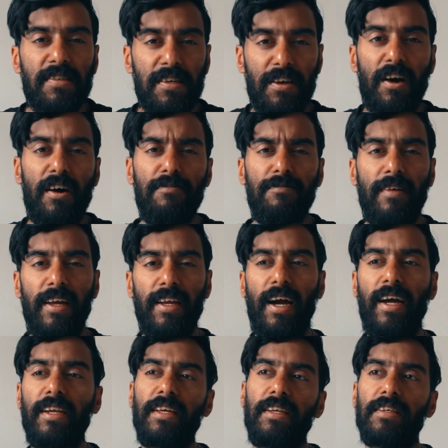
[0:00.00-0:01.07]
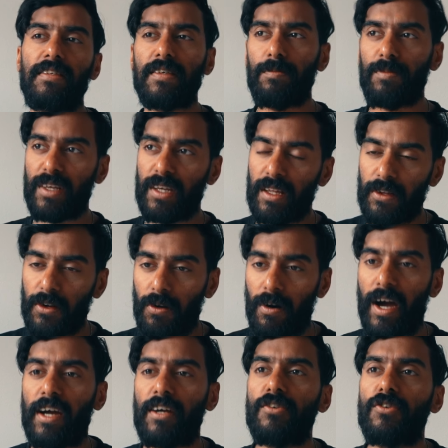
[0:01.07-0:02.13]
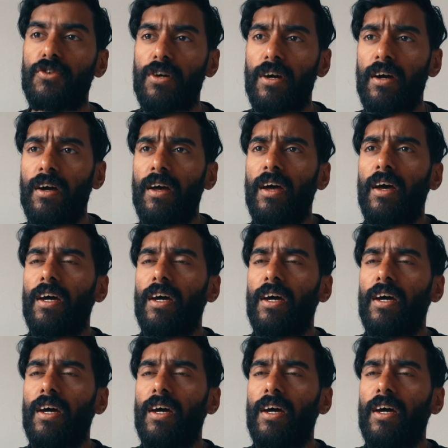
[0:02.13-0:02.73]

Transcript: enough. I needed something a little extra